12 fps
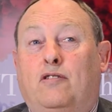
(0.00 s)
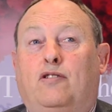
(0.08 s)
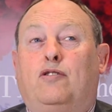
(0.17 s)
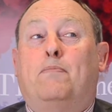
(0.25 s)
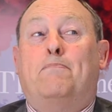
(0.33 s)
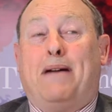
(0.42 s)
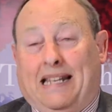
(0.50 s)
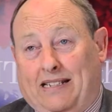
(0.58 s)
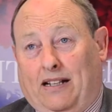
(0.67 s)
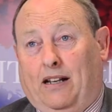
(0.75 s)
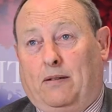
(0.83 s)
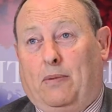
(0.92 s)

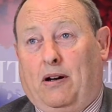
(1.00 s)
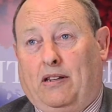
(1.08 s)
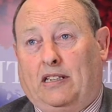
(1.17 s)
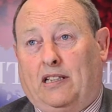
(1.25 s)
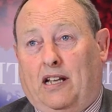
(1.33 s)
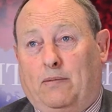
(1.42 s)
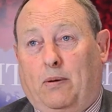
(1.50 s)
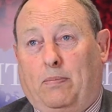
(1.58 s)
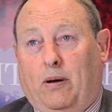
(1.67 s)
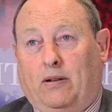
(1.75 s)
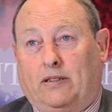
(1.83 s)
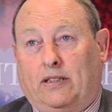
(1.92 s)
dramatically by these Labour
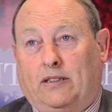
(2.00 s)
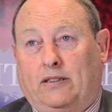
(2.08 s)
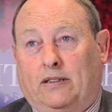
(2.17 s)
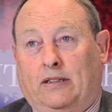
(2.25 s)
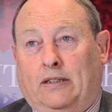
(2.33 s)
policies.